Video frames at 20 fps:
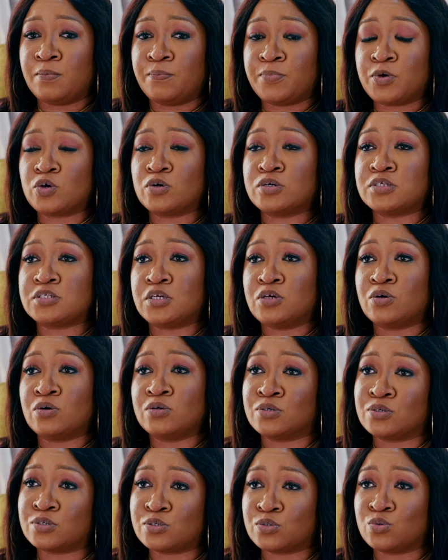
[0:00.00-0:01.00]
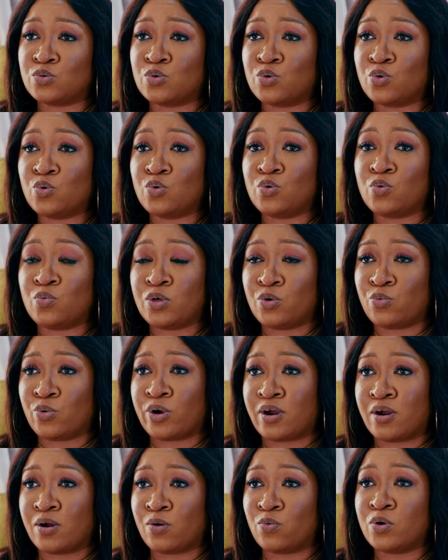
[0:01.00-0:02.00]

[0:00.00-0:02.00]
because he understood who we were.